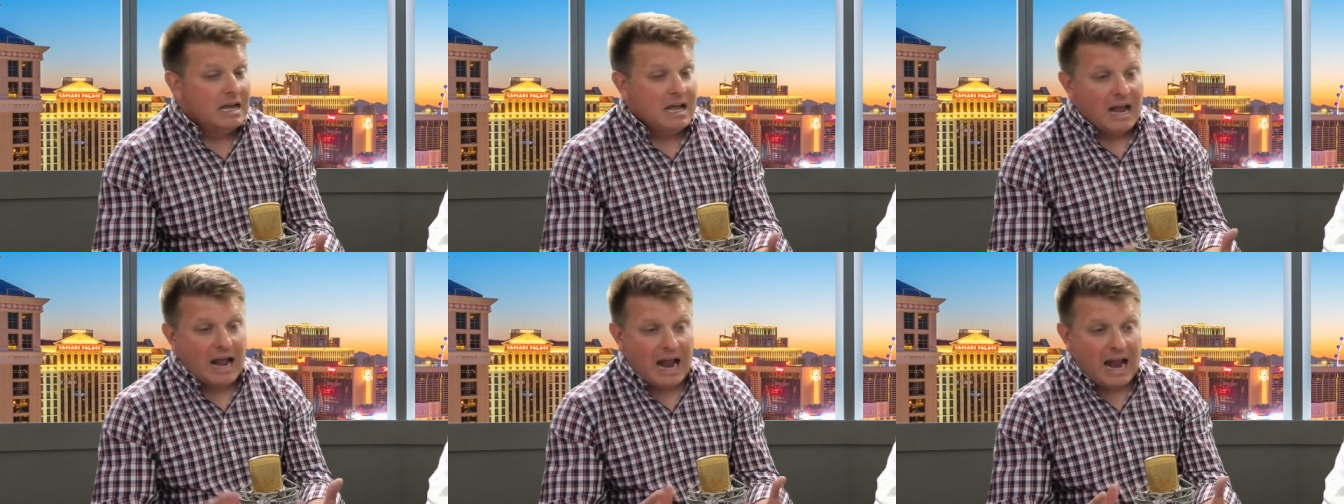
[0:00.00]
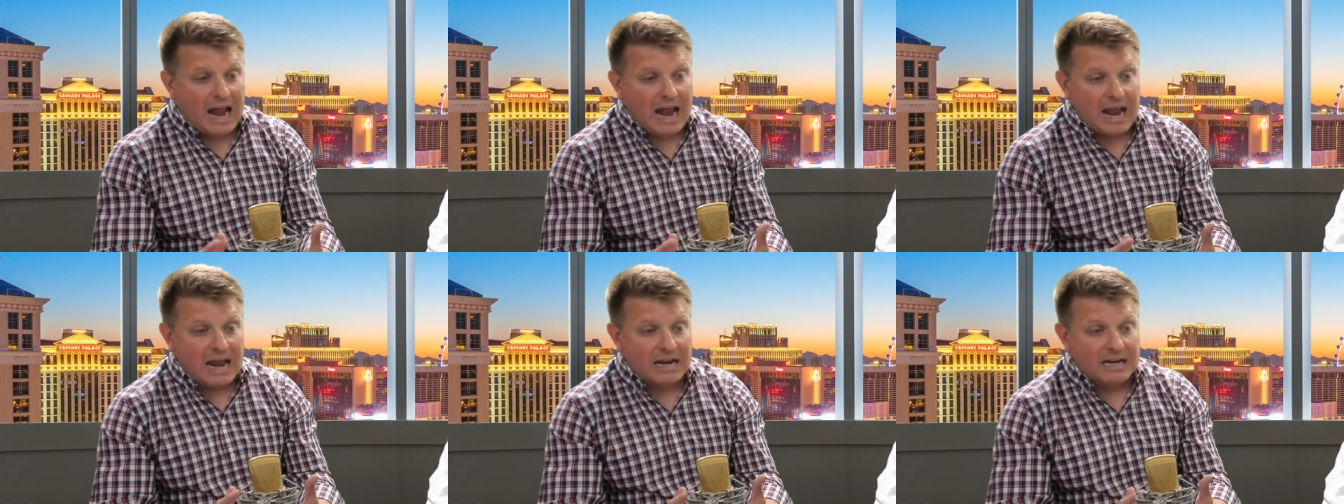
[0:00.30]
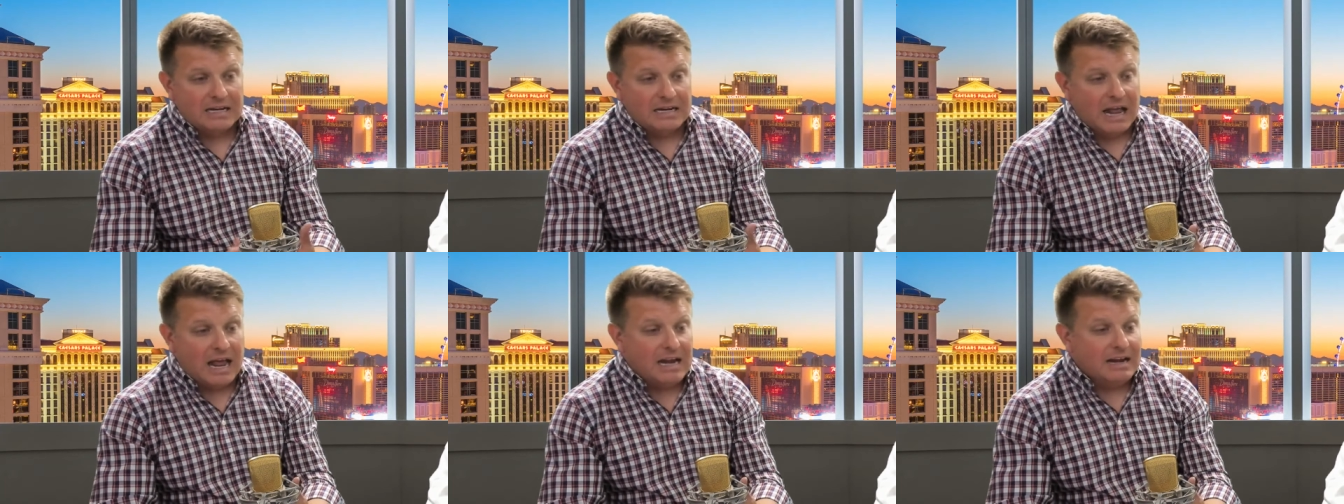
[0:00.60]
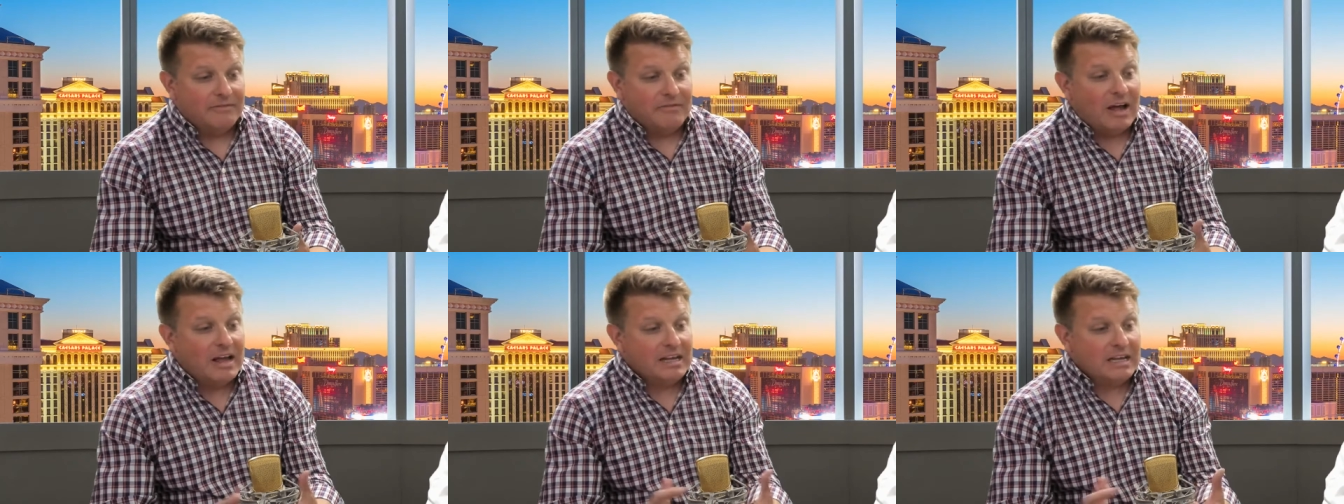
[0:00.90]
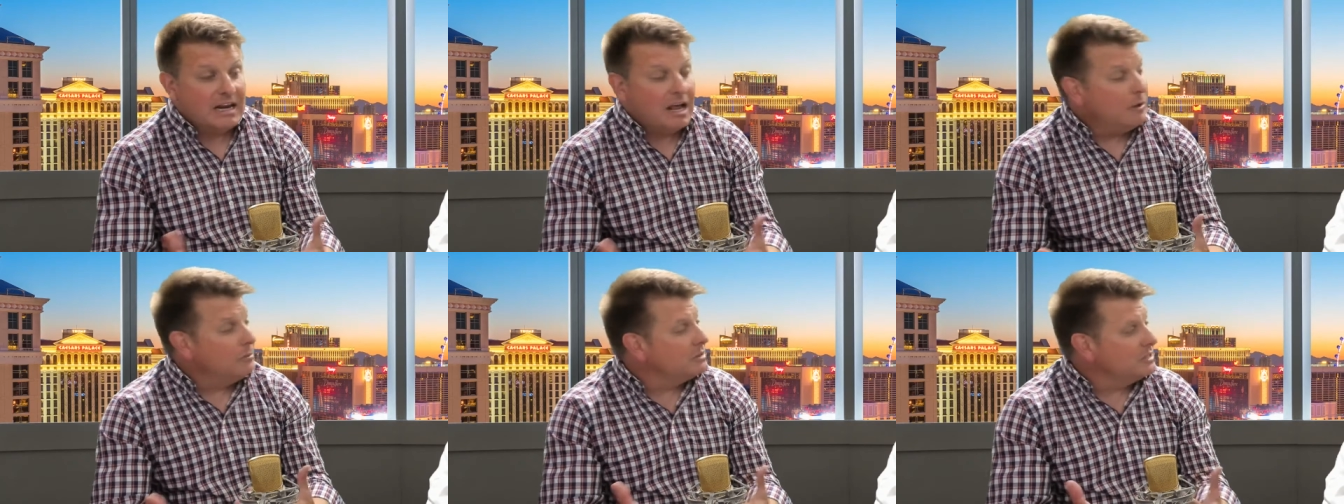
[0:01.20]
Absolutely. And and if I
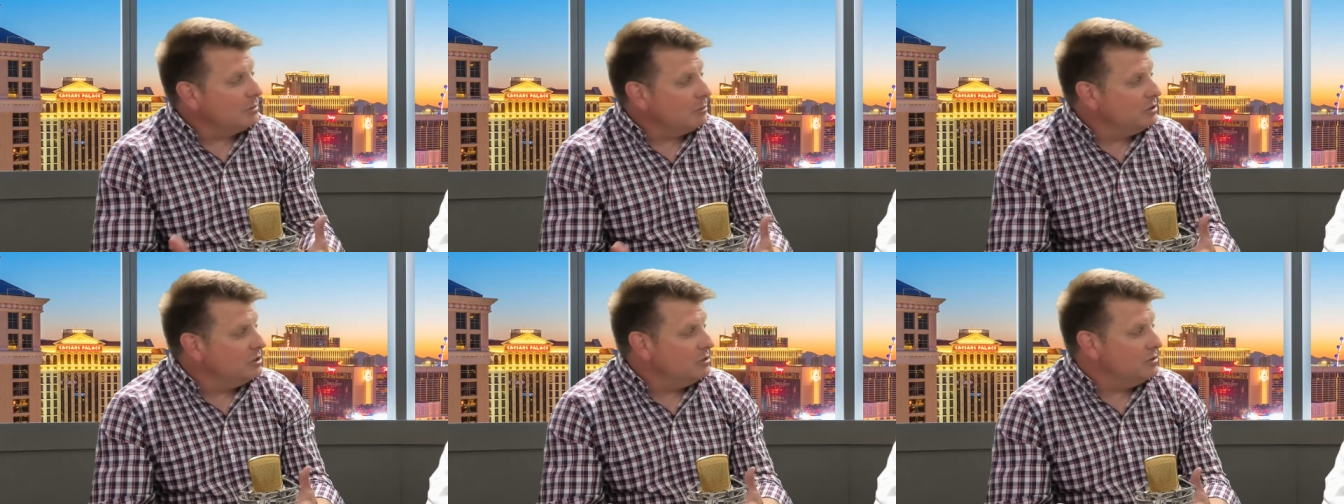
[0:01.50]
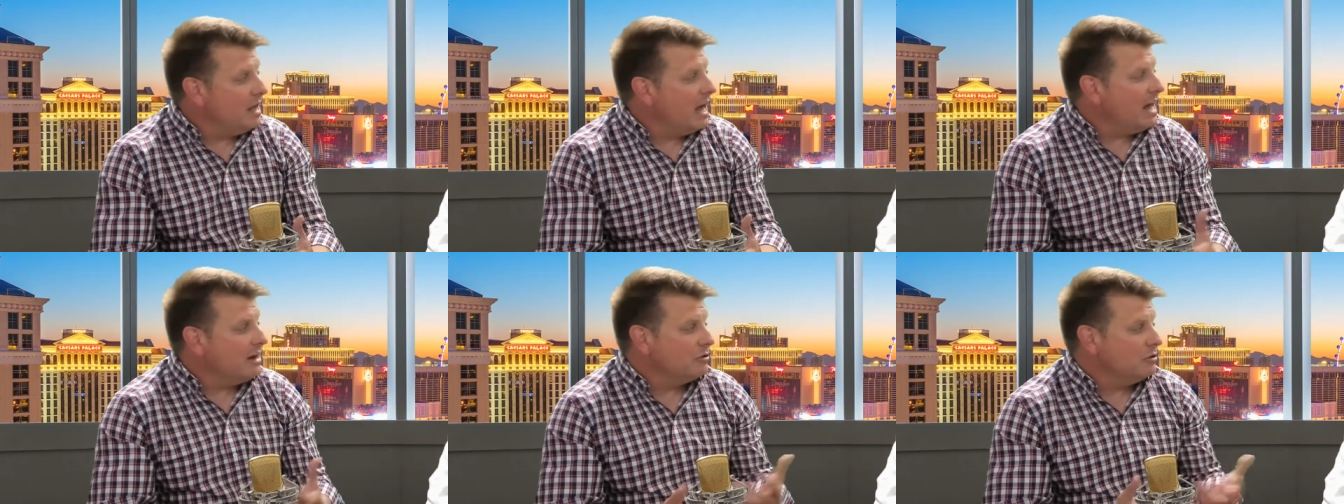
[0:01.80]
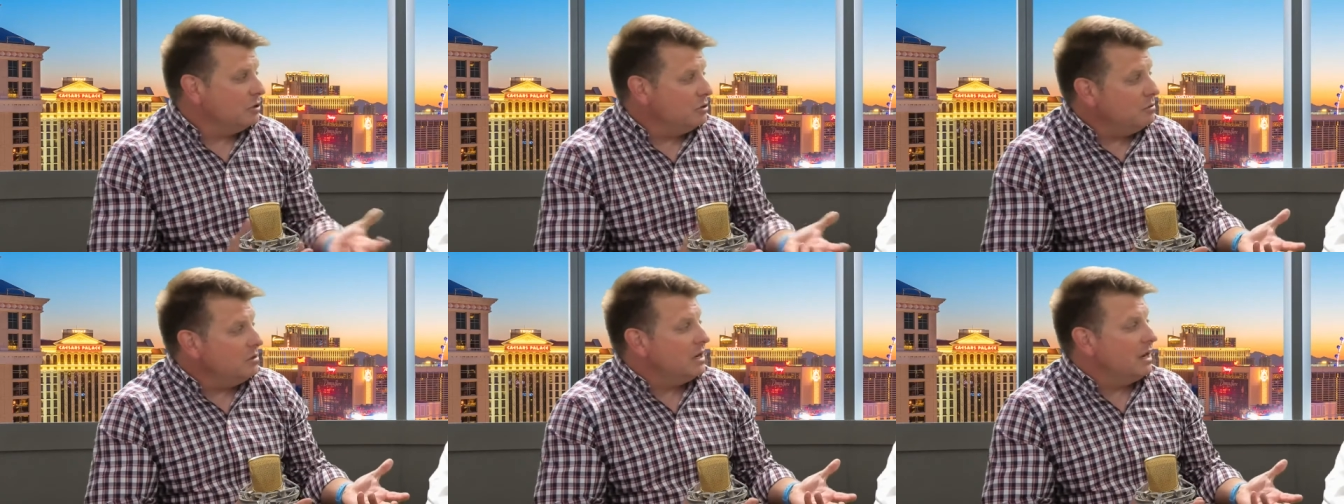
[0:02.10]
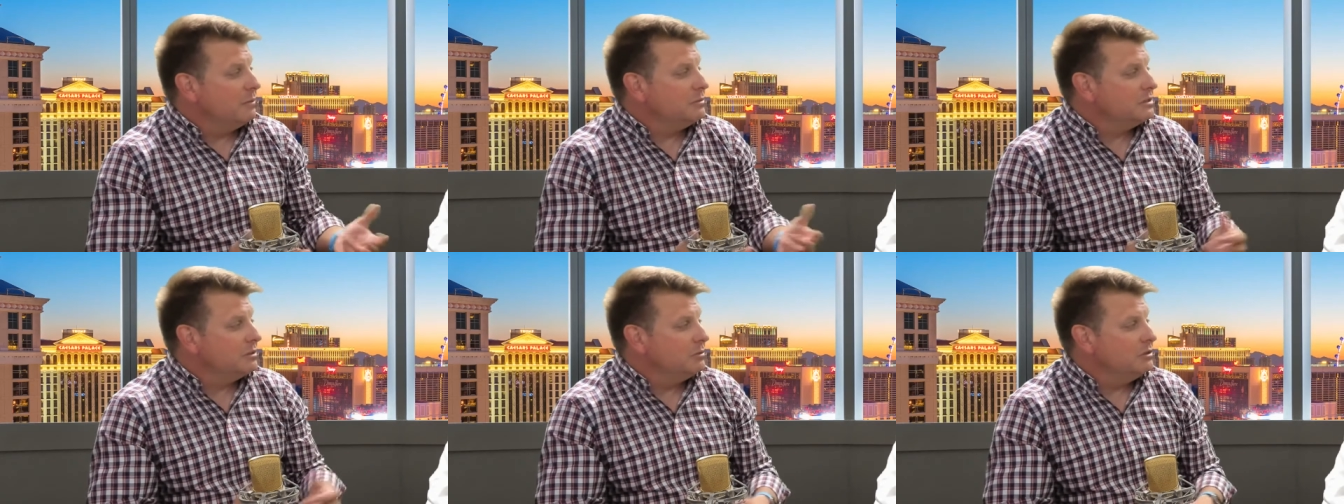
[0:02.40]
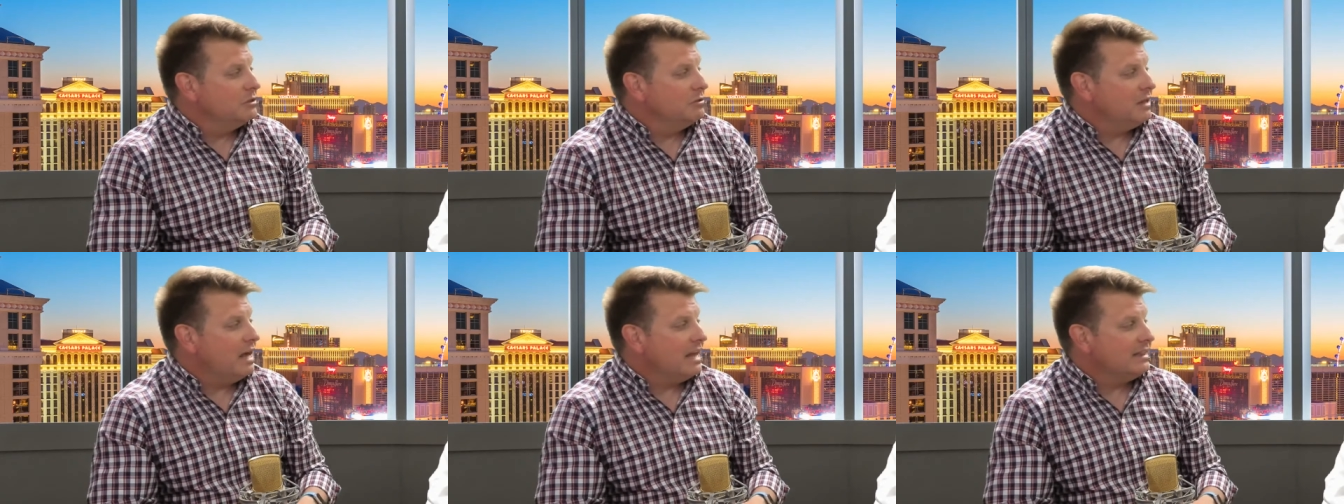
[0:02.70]
can help someone do that, or you can help
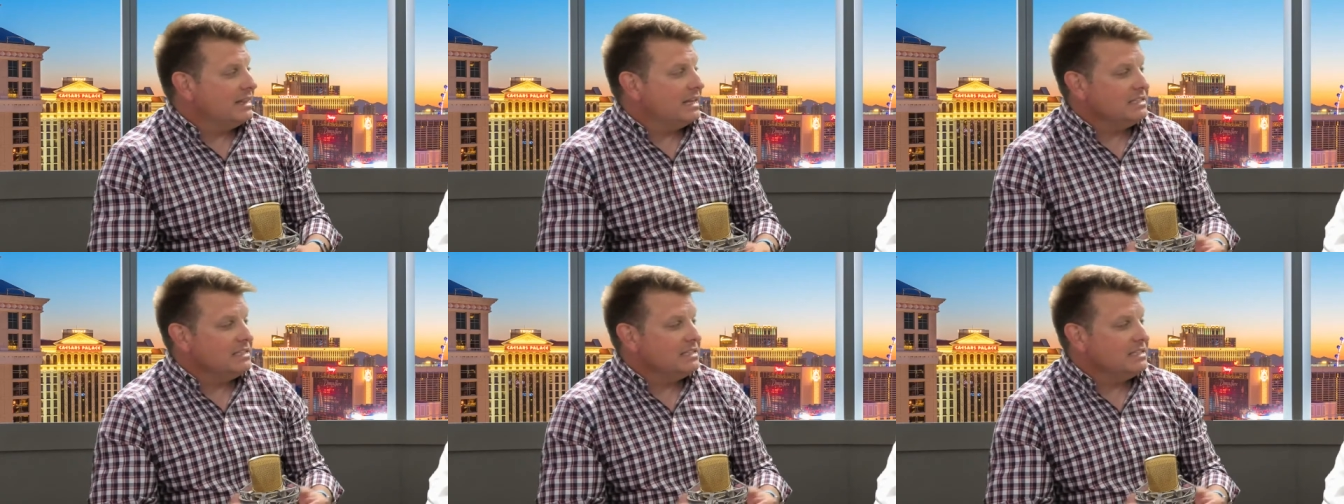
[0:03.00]
someone do that,